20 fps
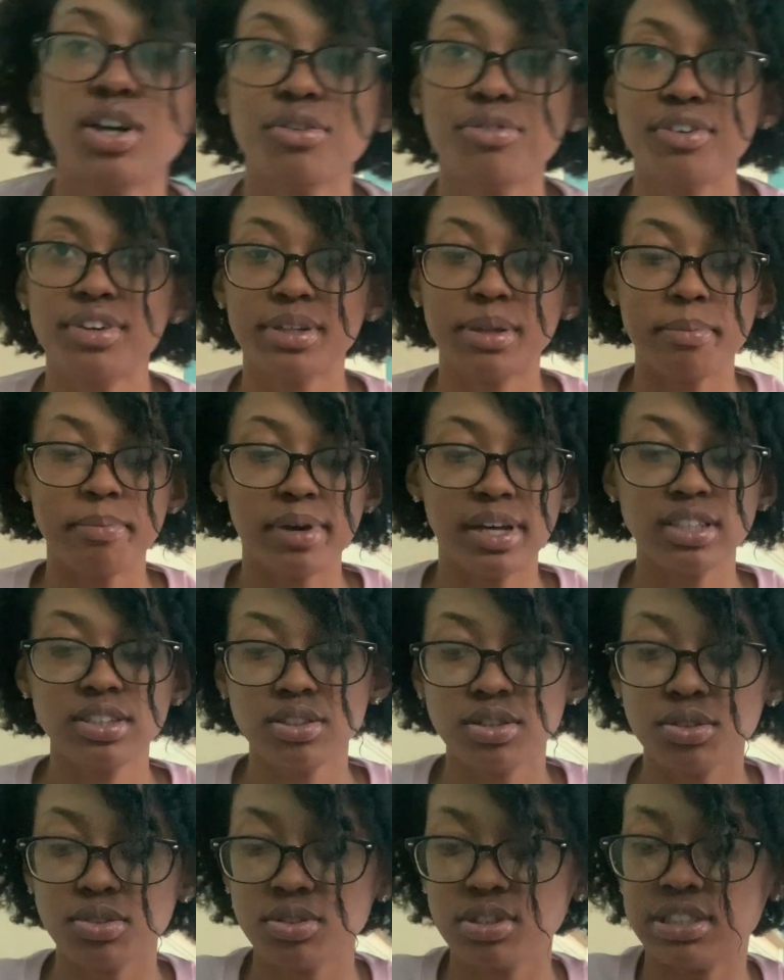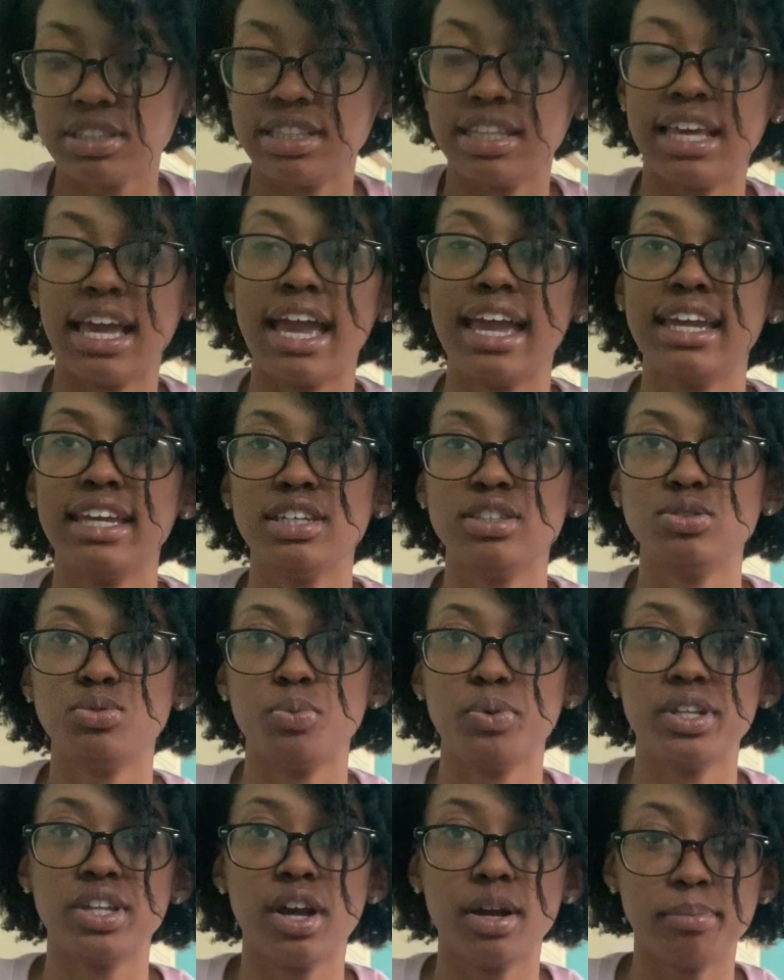for the muscles, that is
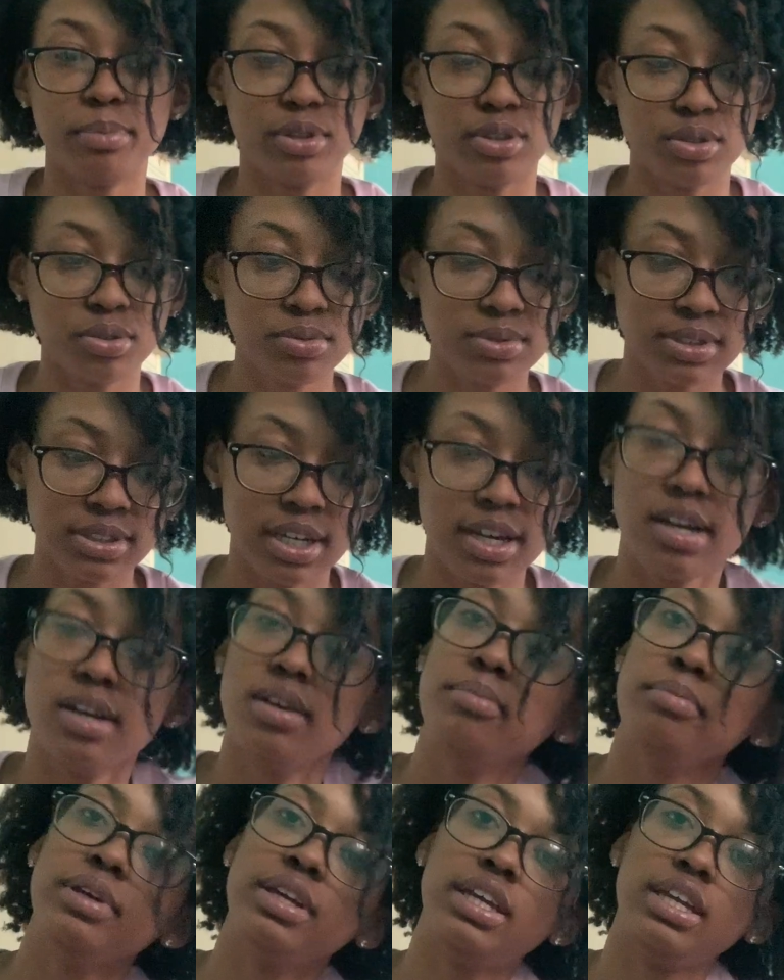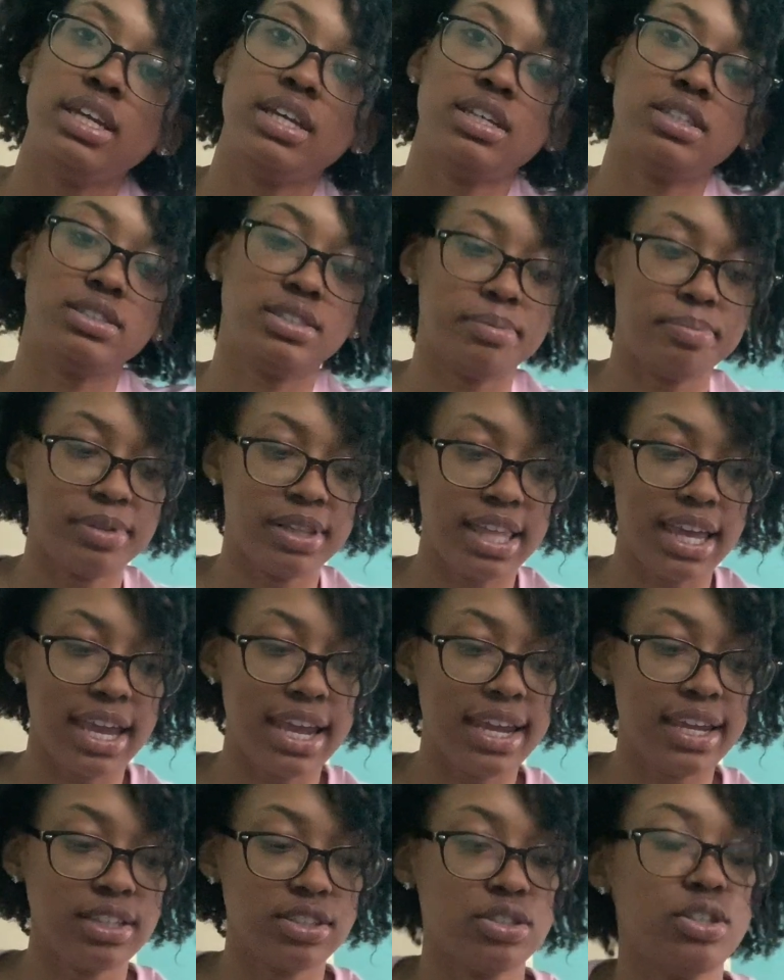when our balloons come into
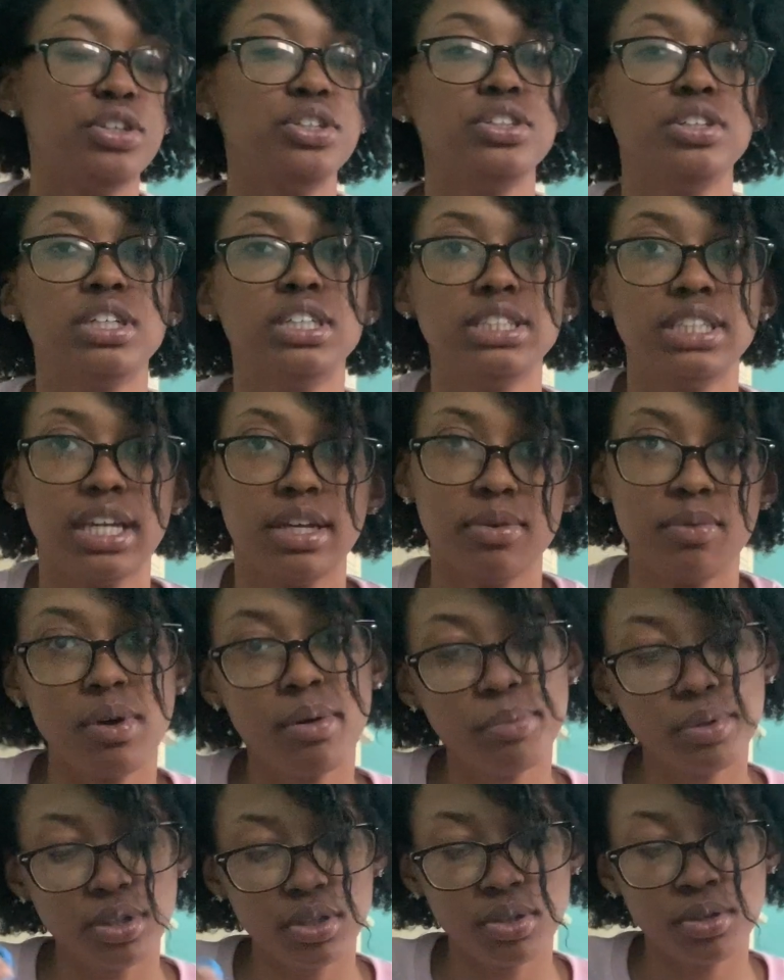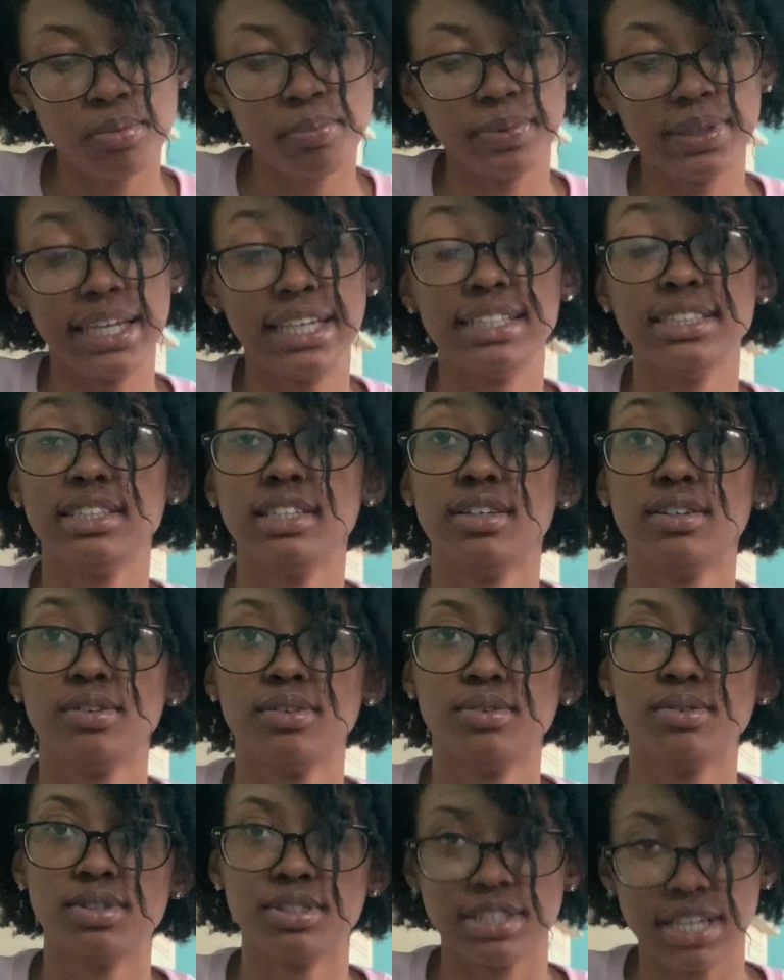play. So you're gonna take 1 balloon, place it
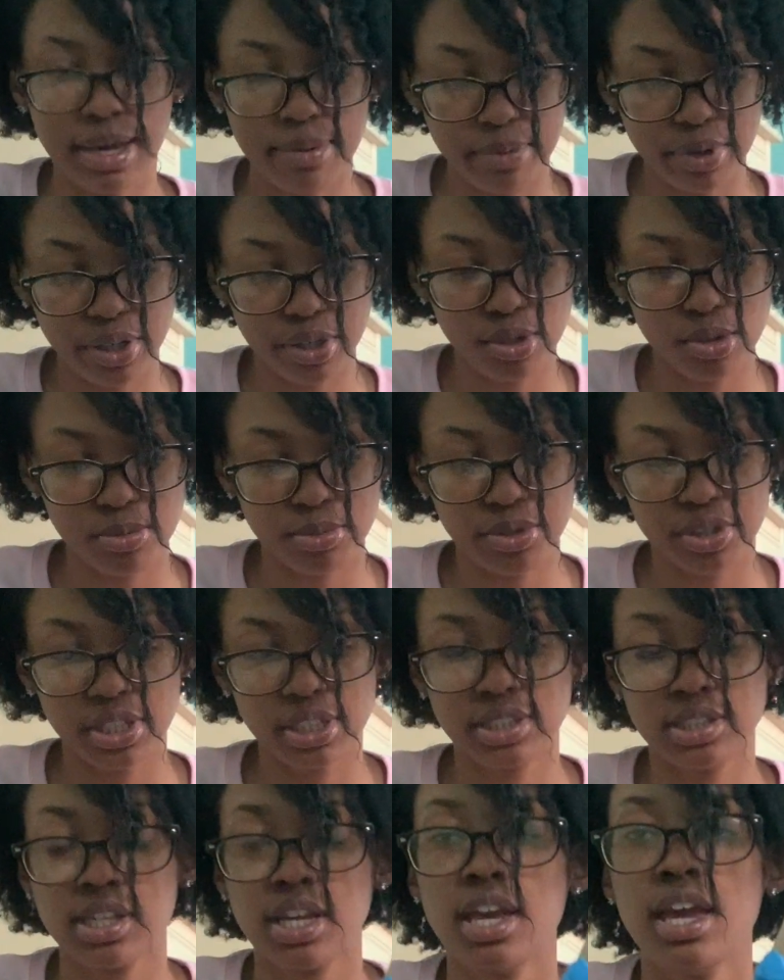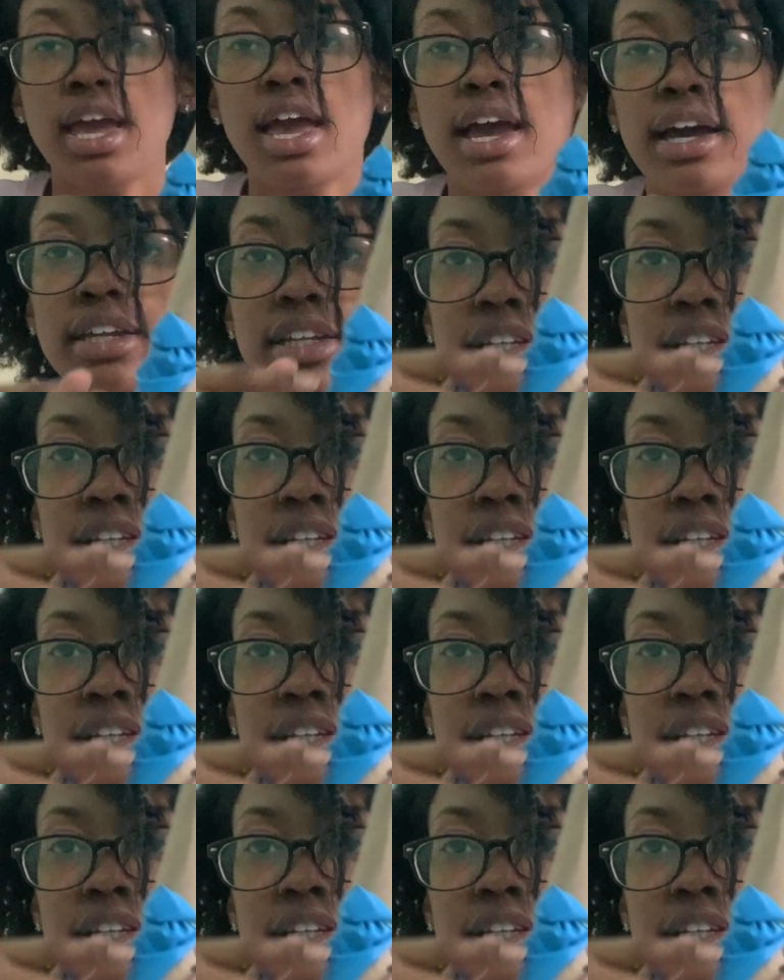on top of the humerus, and